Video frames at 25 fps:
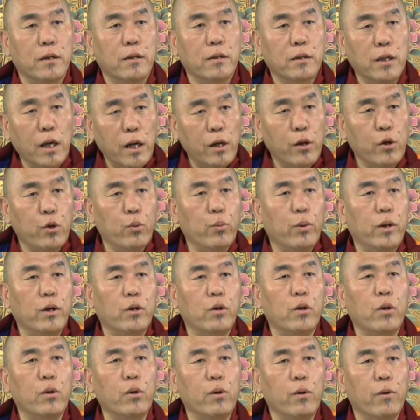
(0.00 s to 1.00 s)
Then you will
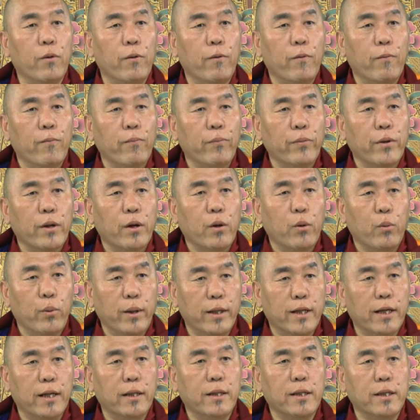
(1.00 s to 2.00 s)
know
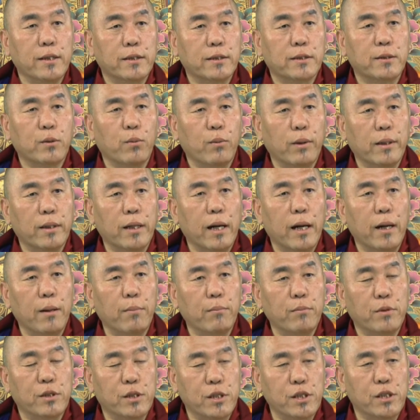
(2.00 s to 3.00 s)
whether this, what I
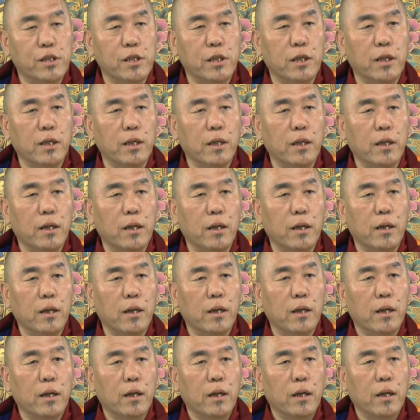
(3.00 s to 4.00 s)
am teaching,
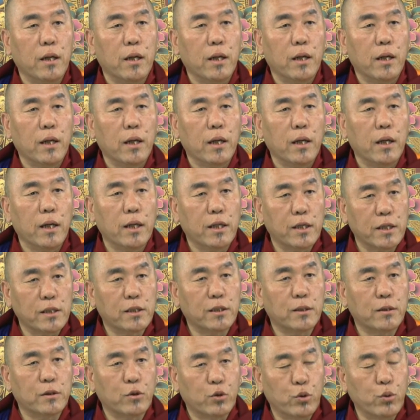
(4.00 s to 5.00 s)
it
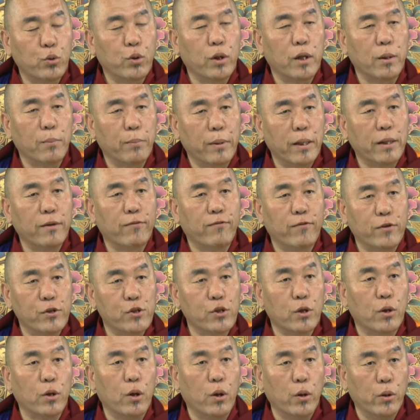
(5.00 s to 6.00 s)
is truly
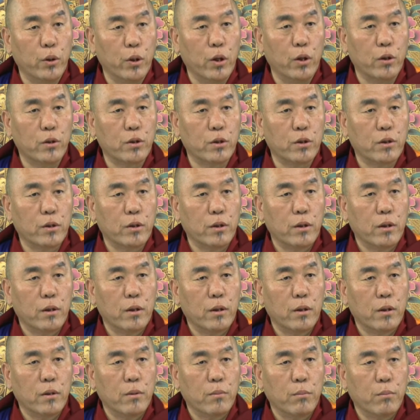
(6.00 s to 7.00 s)
beneficial or not.
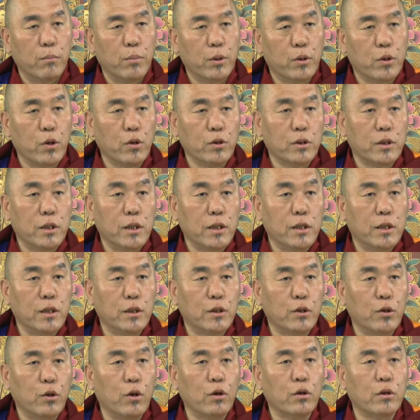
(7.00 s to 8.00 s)
Because it is
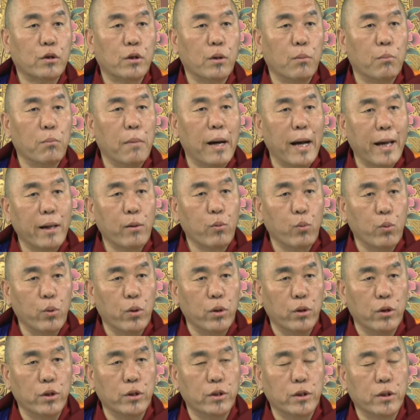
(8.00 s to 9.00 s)
not my
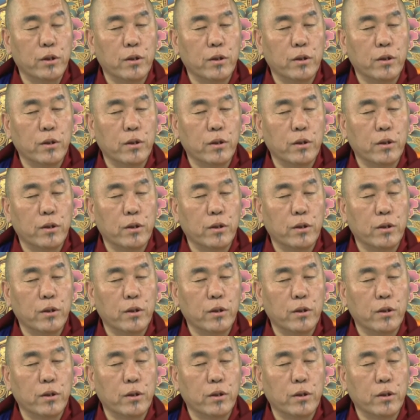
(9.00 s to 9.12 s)
word,